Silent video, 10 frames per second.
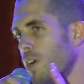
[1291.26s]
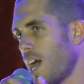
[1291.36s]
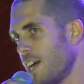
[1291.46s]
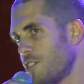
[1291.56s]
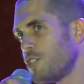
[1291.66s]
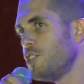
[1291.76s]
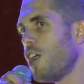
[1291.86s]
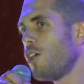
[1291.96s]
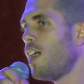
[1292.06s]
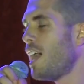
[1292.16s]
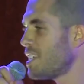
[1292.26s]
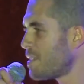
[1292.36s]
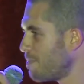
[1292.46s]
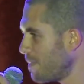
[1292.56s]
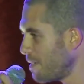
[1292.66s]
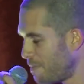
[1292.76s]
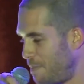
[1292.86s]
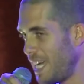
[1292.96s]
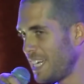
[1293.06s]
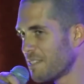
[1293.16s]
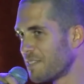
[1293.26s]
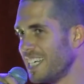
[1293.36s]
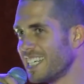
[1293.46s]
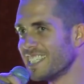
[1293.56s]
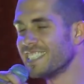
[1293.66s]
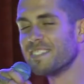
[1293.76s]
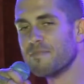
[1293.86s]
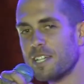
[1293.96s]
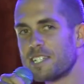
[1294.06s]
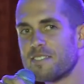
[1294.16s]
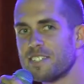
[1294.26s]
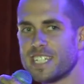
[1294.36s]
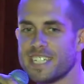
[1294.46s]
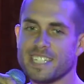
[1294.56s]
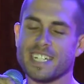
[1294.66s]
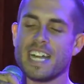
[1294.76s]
As you know, as being a vegan, most of you here,